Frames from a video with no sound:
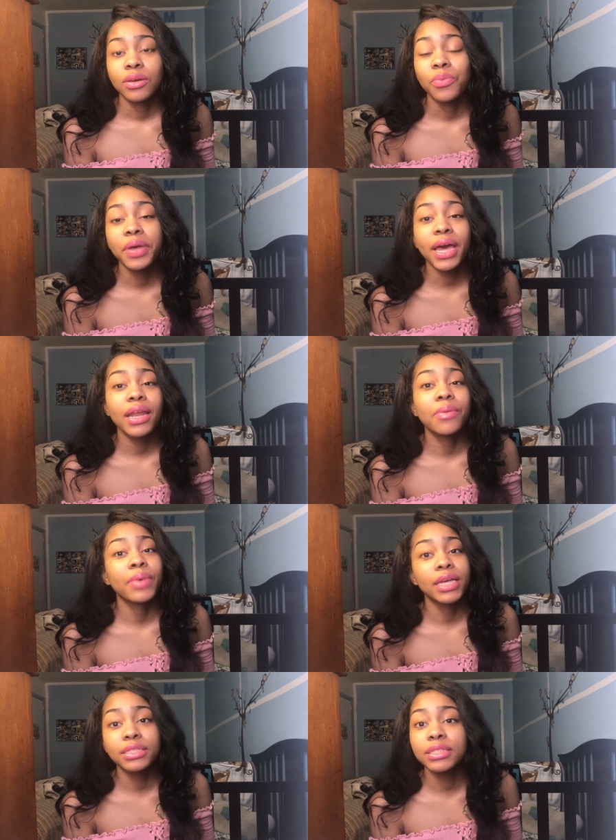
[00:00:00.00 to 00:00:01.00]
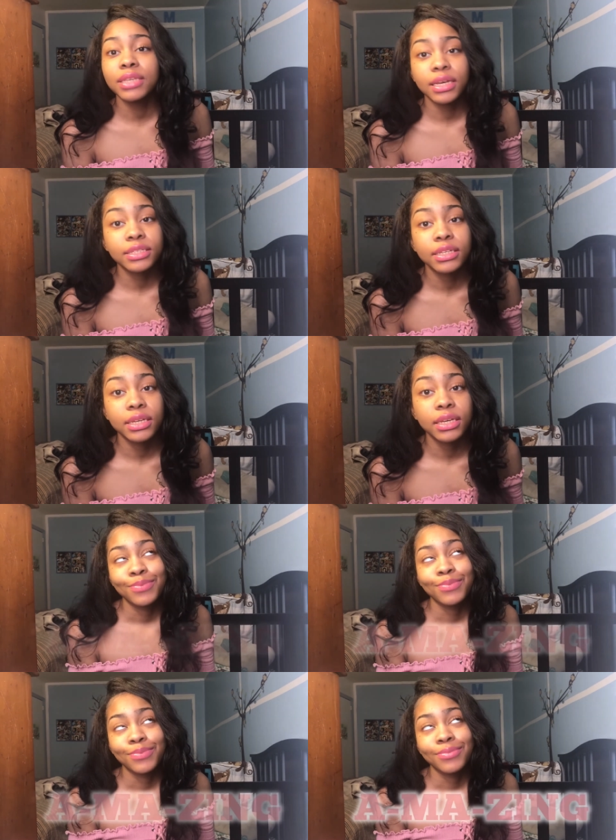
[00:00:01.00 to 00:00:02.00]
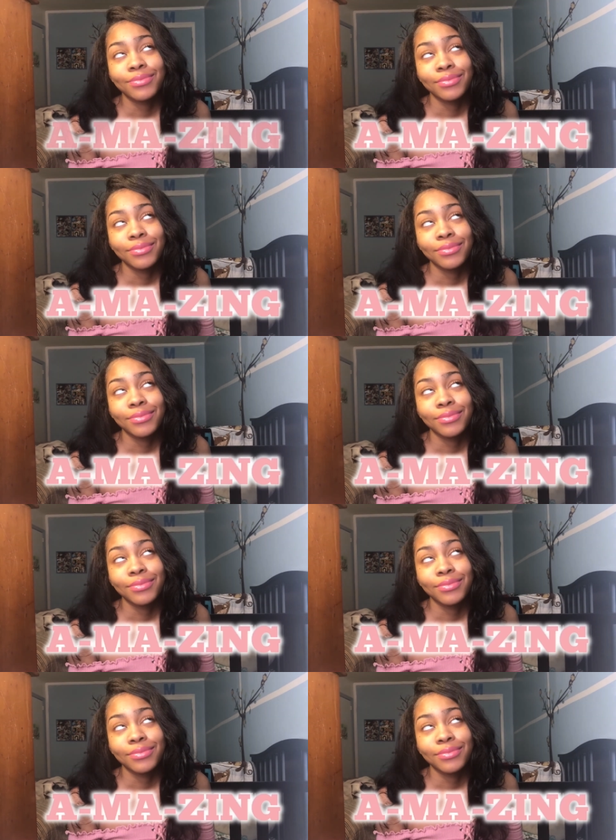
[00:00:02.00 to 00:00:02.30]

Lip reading: We had amazing sex again. So